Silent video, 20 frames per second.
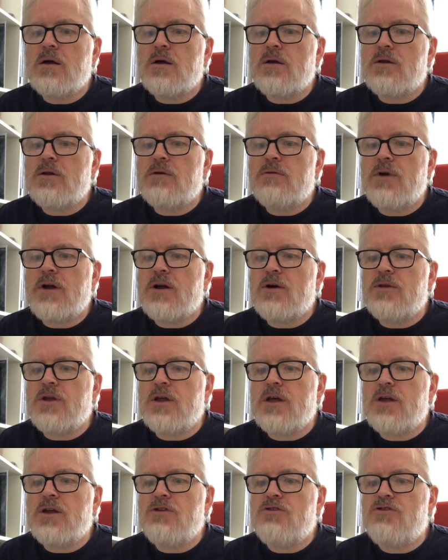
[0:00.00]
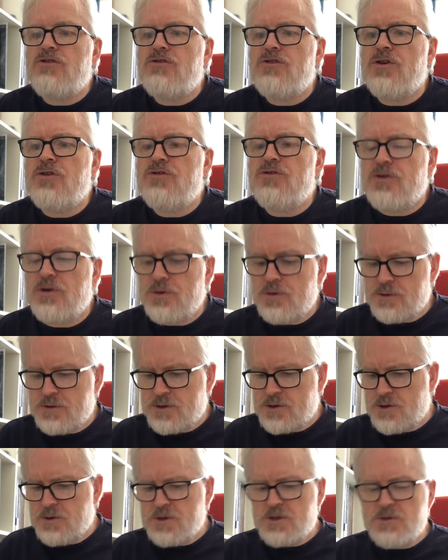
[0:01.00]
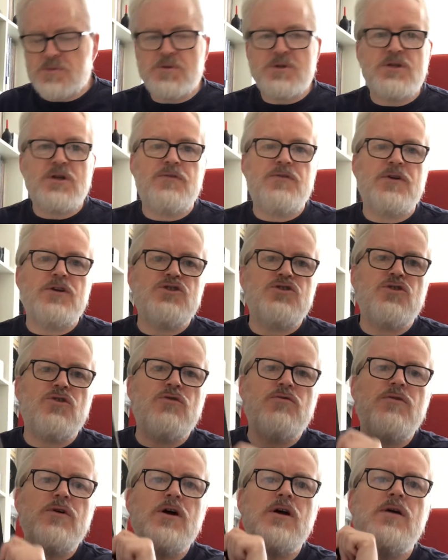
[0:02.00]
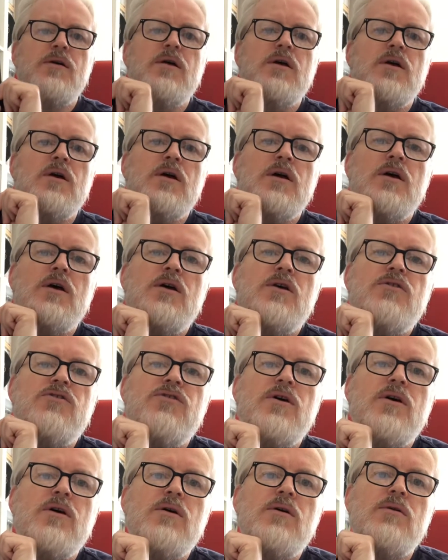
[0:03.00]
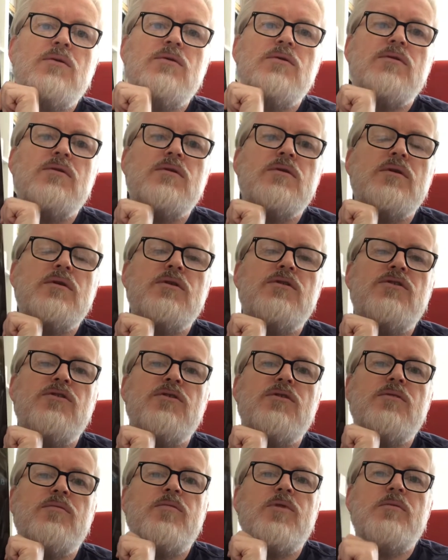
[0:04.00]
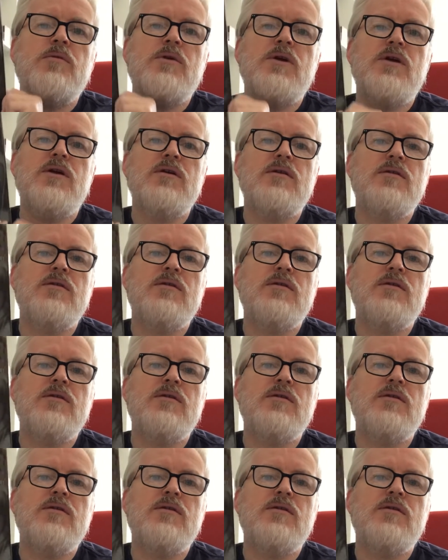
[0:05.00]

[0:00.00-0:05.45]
The record that introduced you to a specific genre. So this is probably